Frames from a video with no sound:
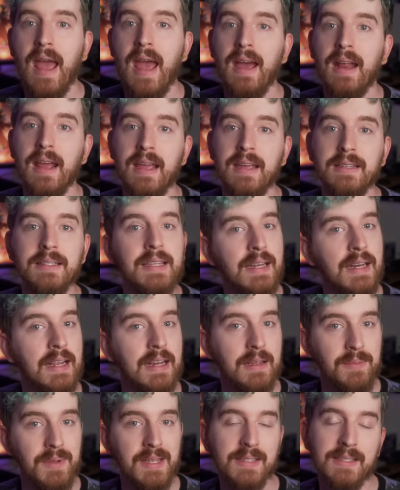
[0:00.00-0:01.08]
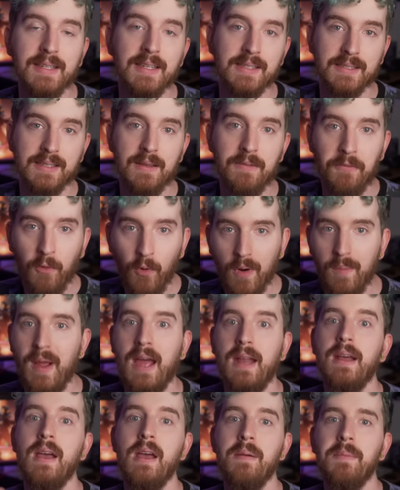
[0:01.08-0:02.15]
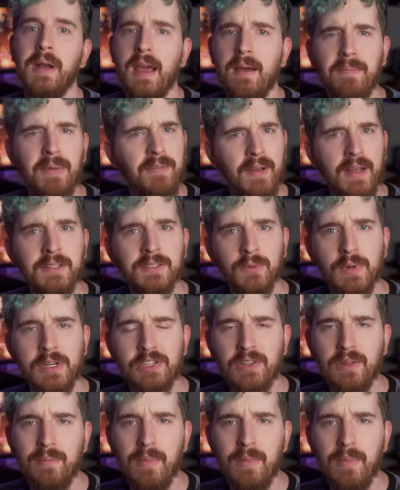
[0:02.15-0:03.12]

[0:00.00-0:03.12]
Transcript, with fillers: at a 1080p 60 format, but Epiphan's original